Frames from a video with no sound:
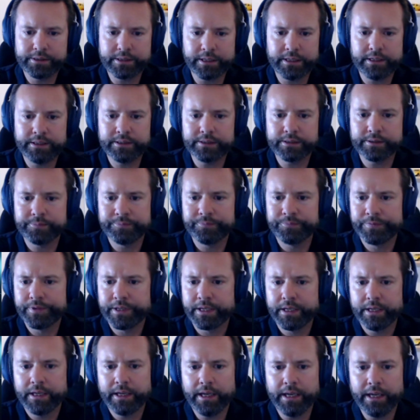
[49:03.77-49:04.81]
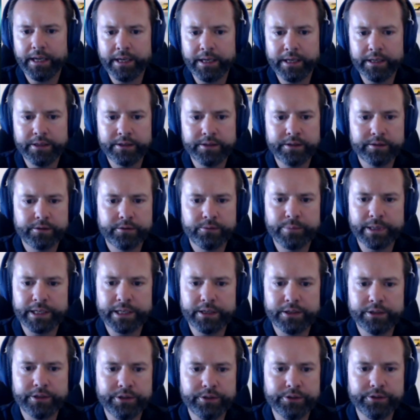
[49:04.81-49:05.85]
case, and we
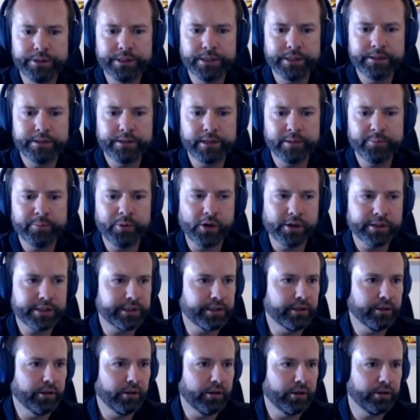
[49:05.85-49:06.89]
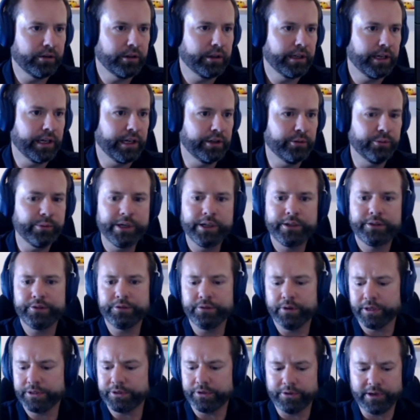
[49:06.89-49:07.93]
can use it and pass it along anywhere
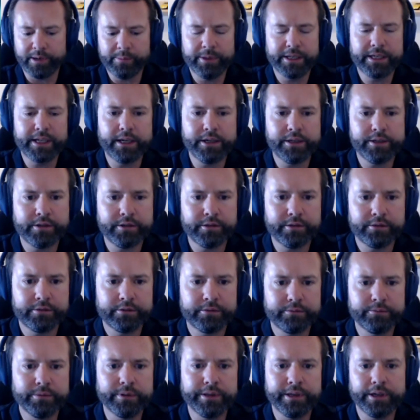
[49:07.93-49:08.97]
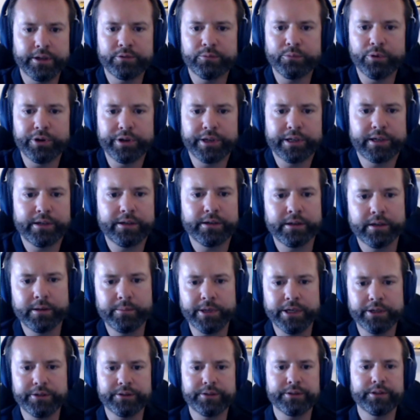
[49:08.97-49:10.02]
throughout our application without worrying
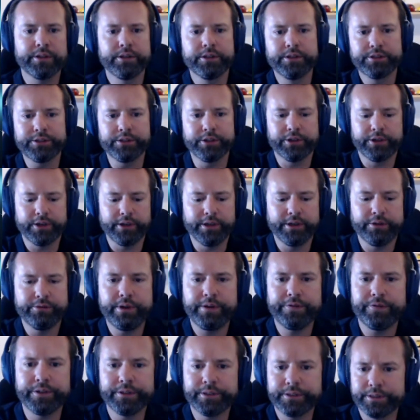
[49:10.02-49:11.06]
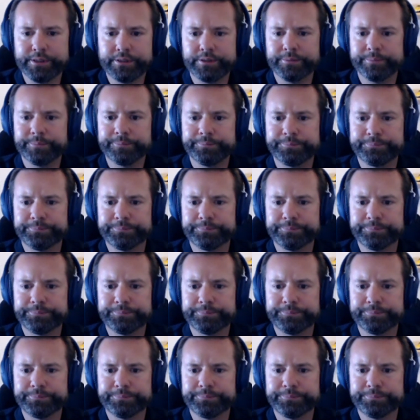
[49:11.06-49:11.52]
about circular references.